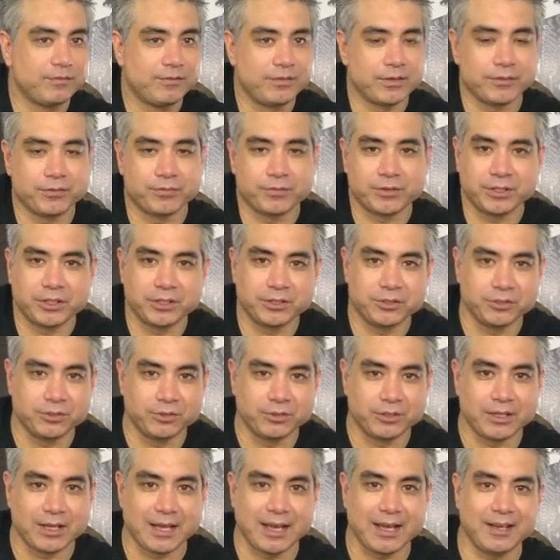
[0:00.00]
Feel free to
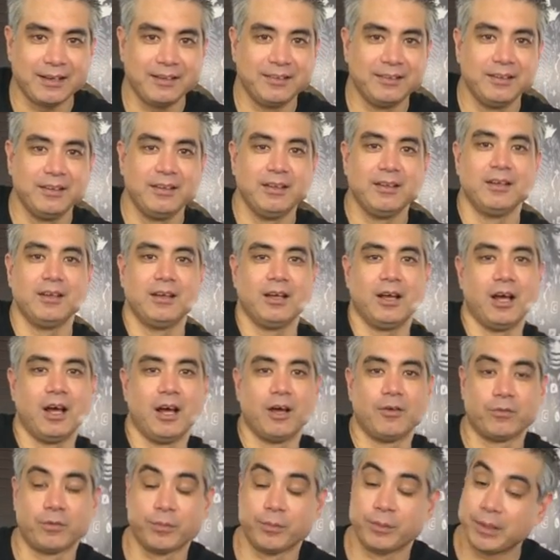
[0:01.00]
do that.
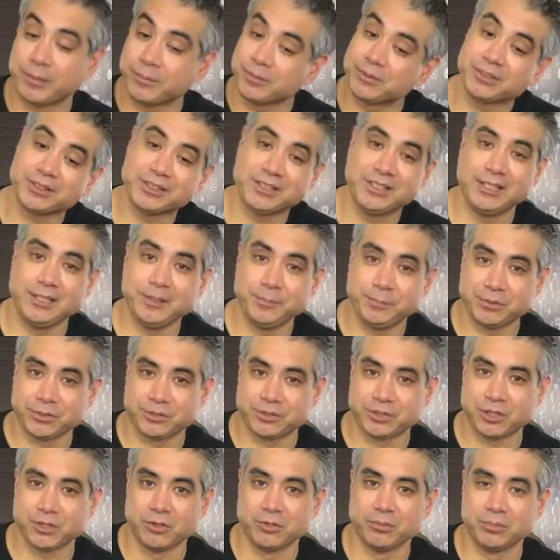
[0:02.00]
Remember to keep your
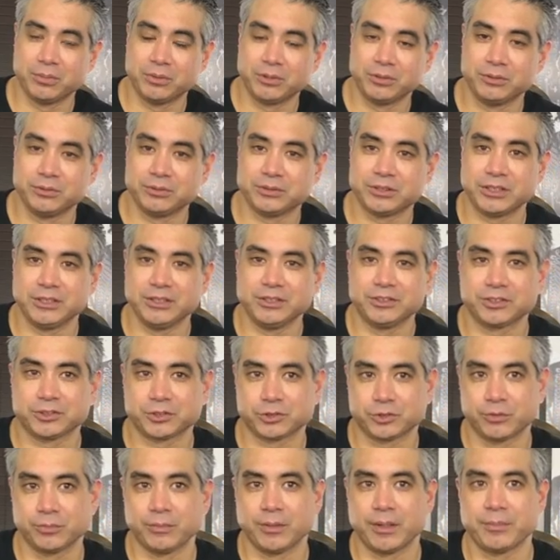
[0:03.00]
tone bluesy.
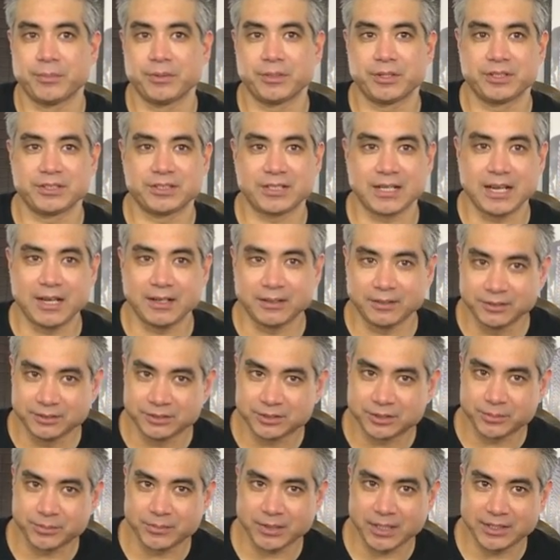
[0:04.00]
Just remember to dial in
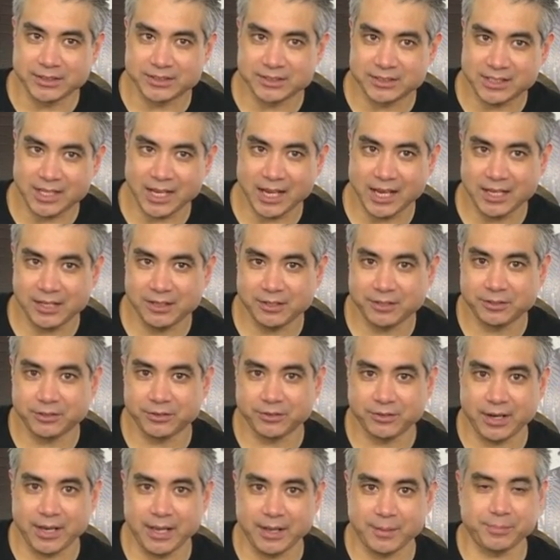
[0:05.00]
some nice gain on
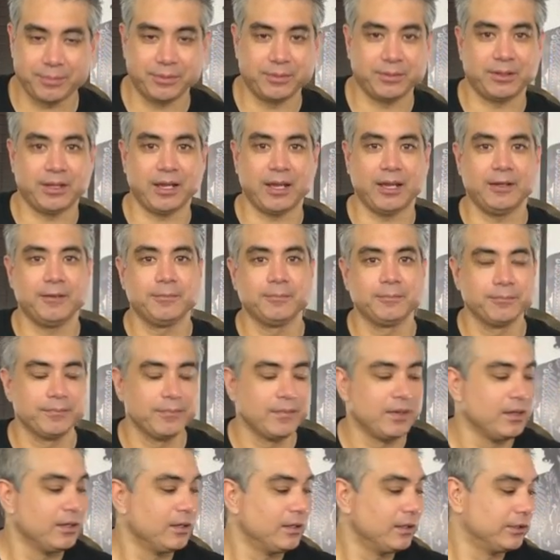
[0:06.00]
your amp, okay?
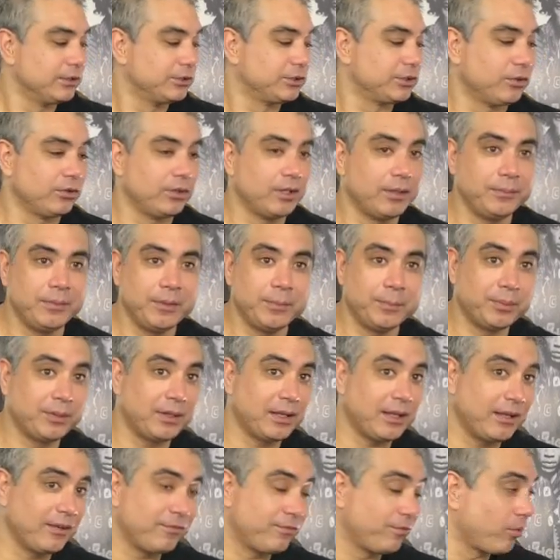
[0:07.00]
So let me
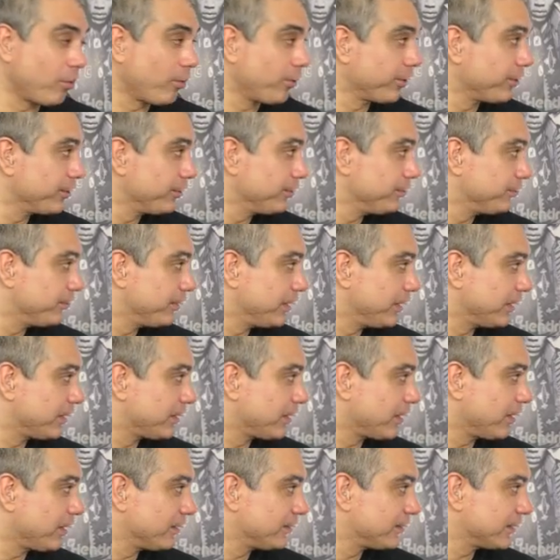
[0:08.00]
play it for you in
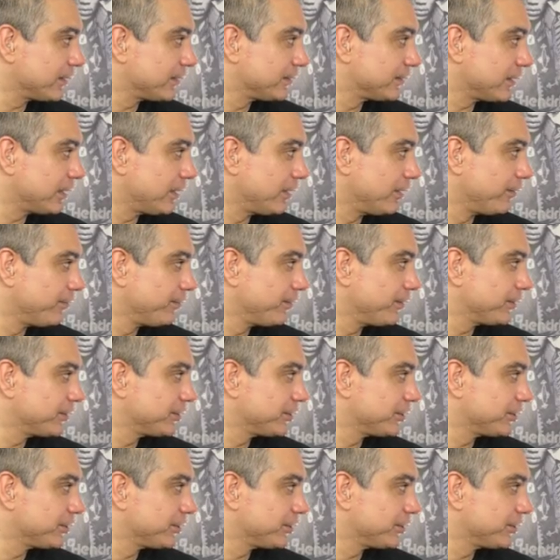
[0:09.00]
context of the